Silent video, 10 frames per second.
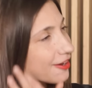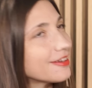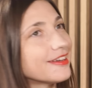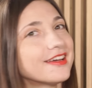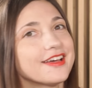
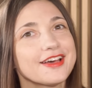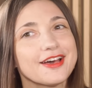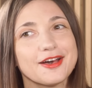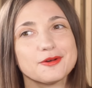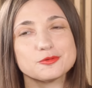
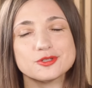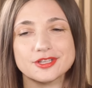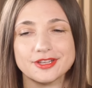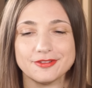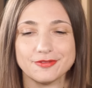I would
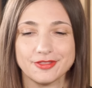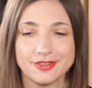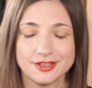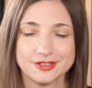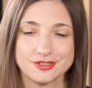say even
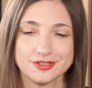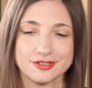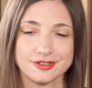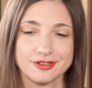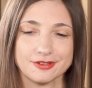that
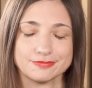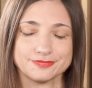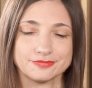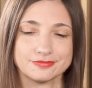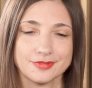
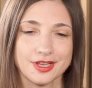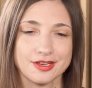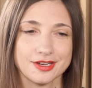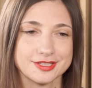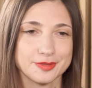
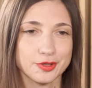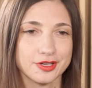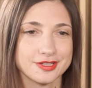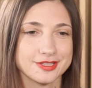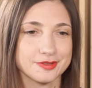
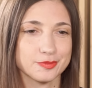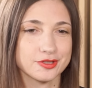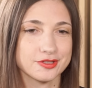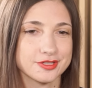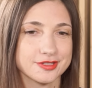SME
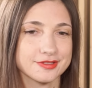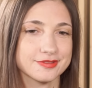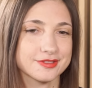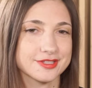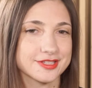customers
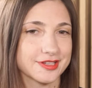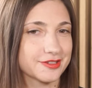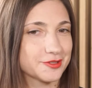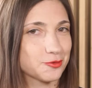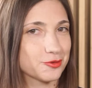started to